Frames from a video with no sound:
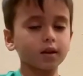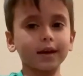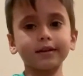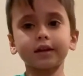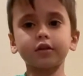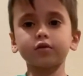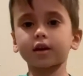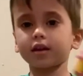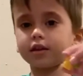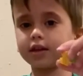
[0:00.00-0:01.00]
And then you
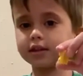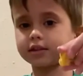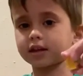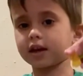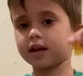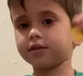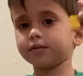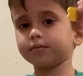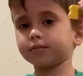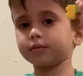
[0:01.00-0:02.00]
get this
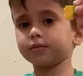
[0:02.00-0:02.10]
again,